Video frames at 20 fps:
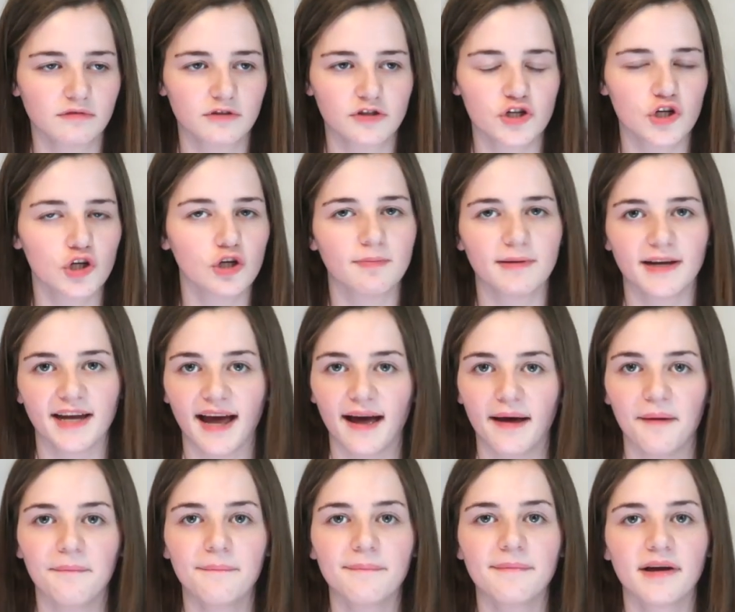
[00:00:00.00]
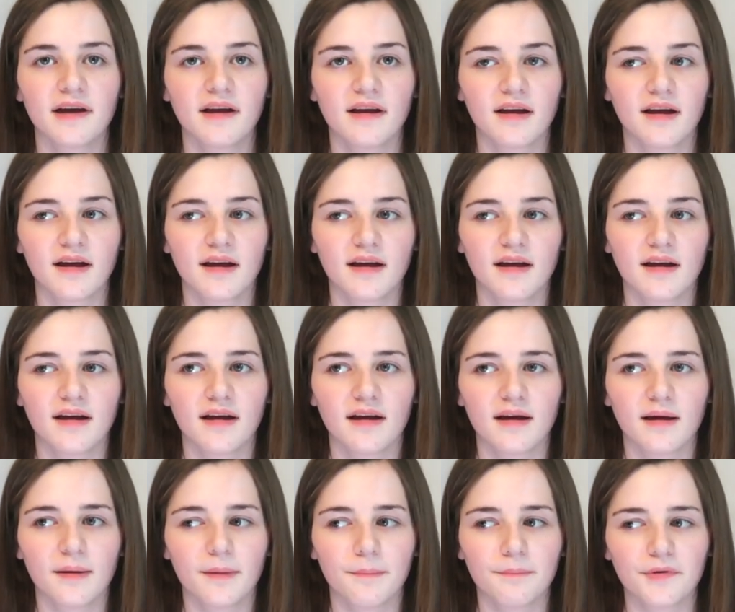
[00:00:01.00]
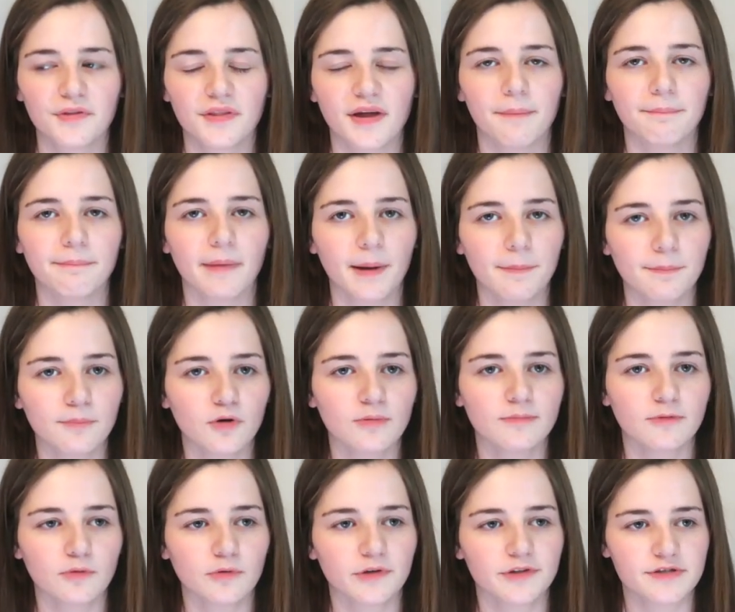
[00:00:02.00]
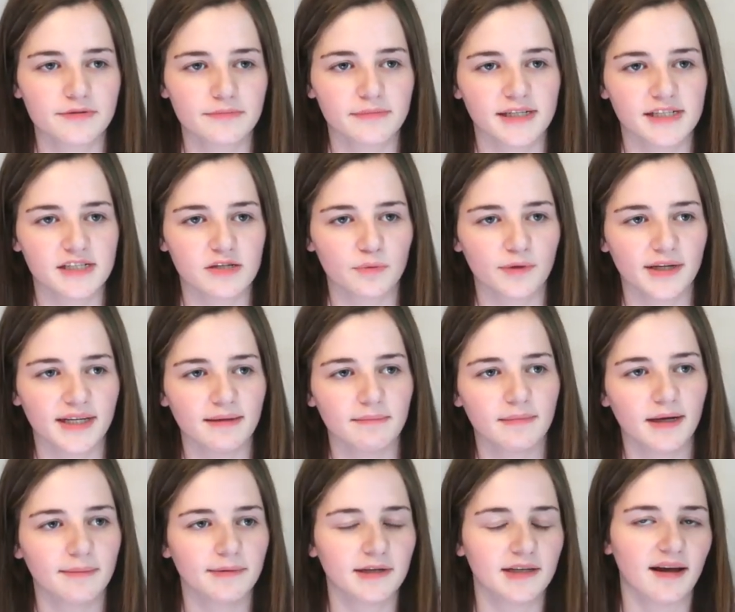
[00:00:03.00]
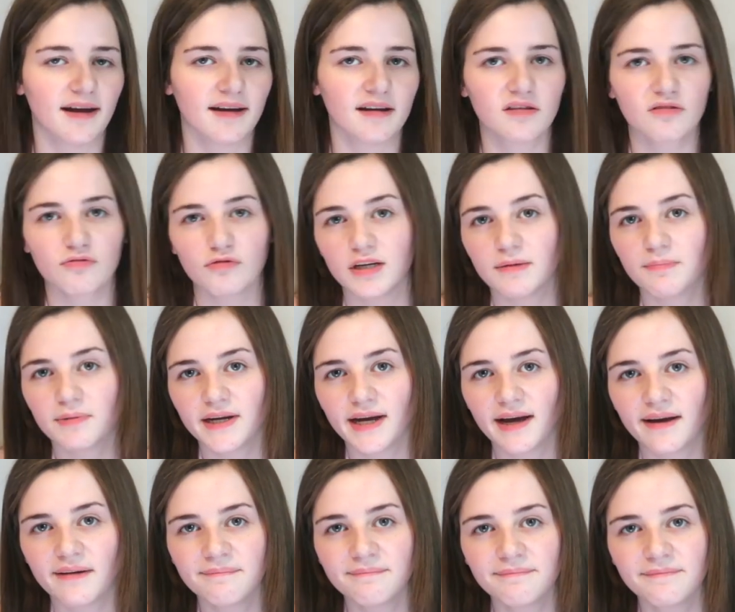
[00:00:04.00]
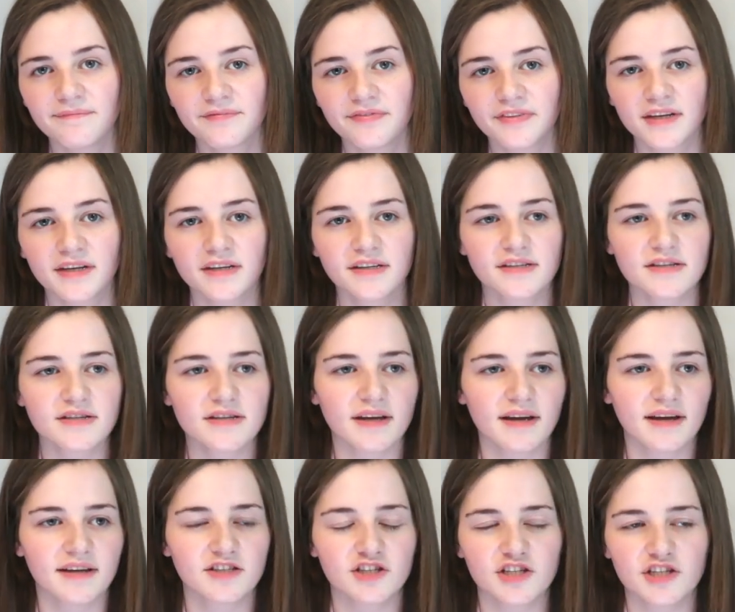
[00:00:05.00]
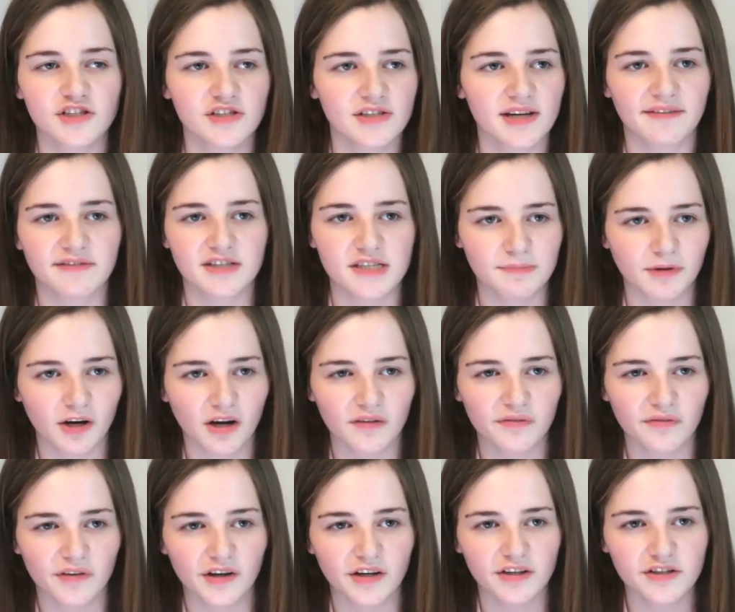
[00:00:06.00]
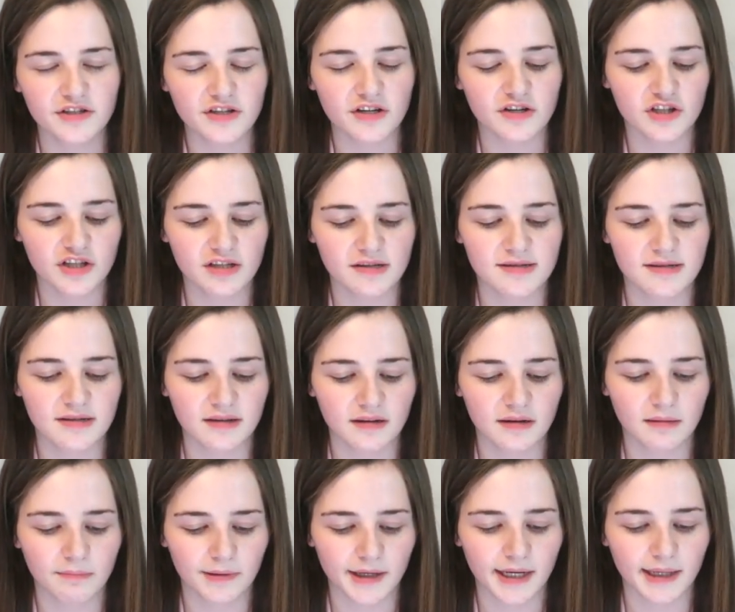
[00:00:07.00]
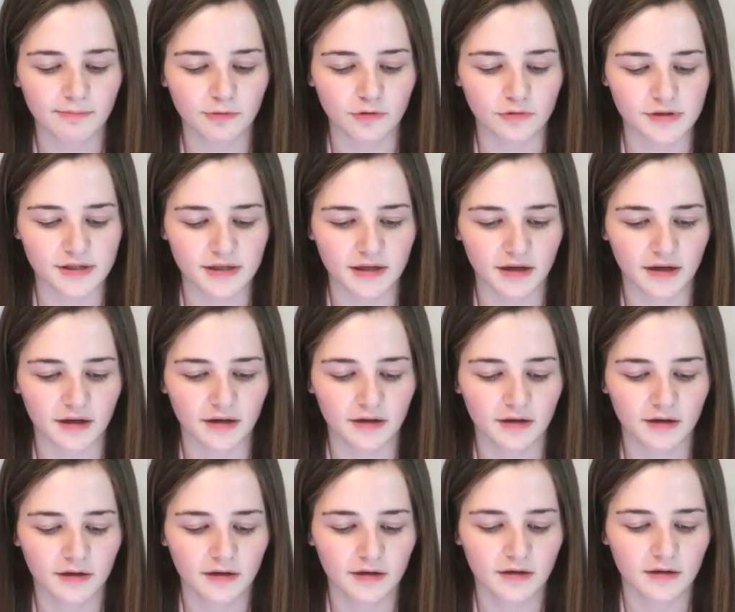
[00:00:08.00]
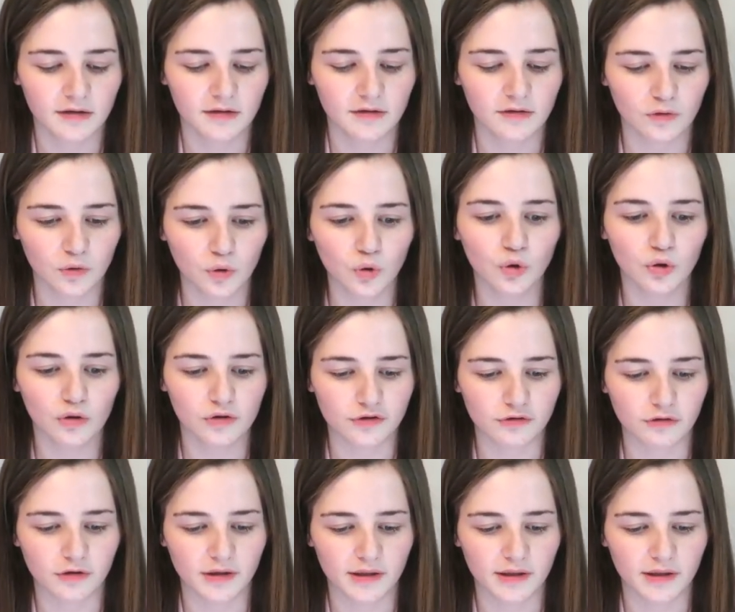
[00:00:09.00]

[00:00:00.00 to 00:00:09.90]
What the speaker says: 2 p.m. but then my mum will want something to eat maybe at like 3 p.m. and she doesn't have a smartphone, so she isn't going to be able to order